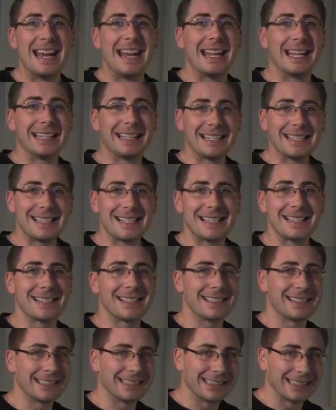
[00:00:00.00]
And this is a
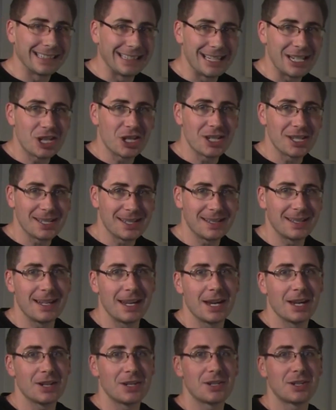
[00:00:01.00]
delicious
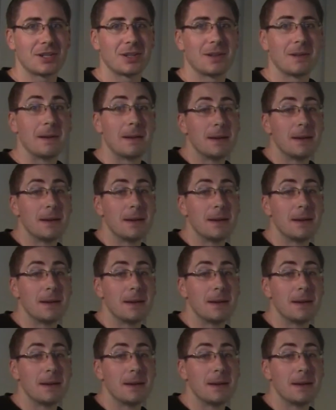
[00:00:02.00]
dish.